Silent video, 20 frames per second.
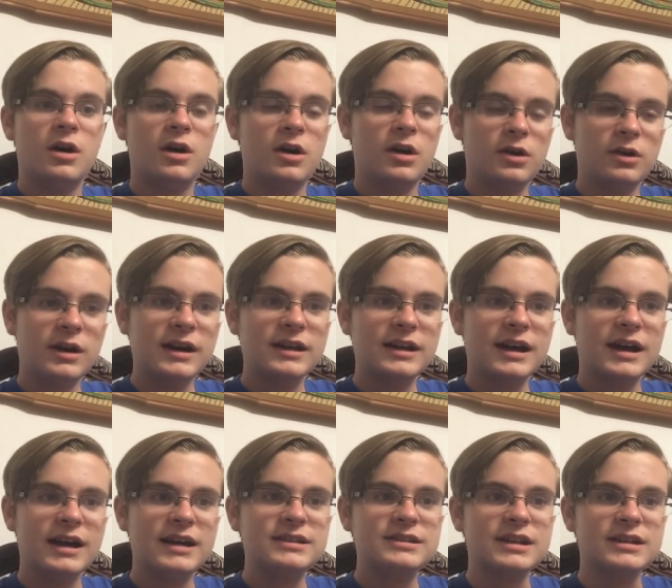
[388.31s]
Alright
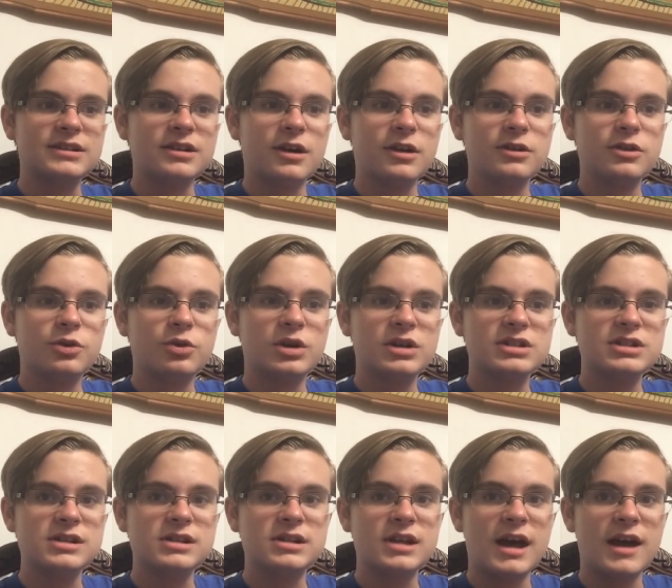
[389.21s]
guys, that's all the
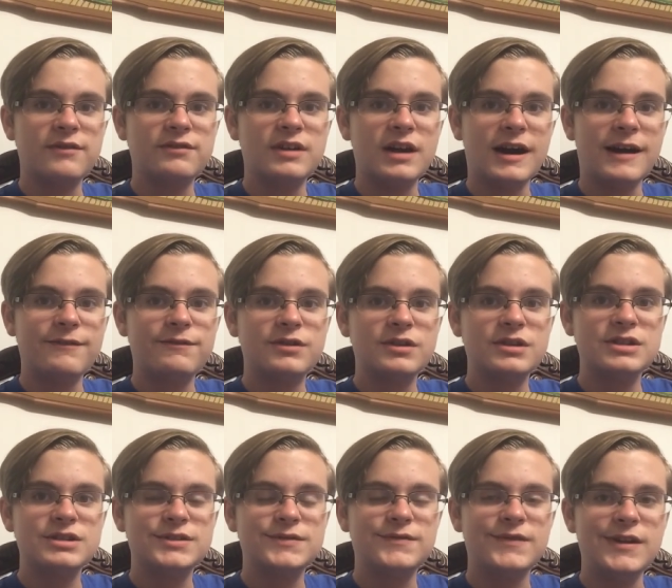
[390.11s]
questions I've got for
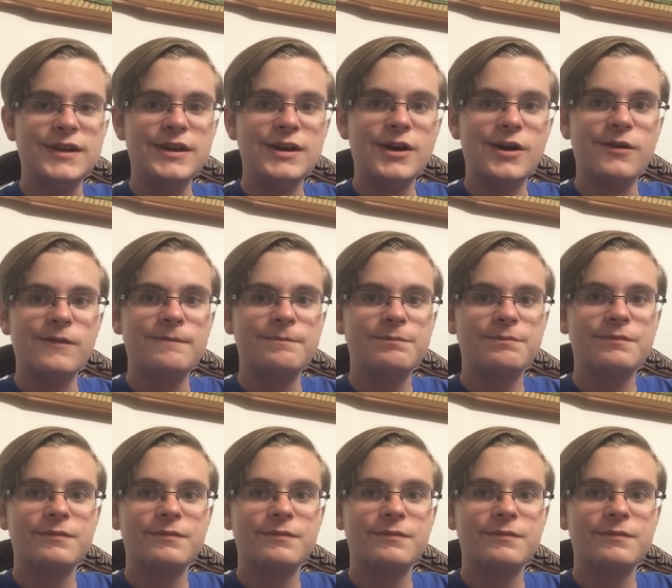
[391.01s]
this video.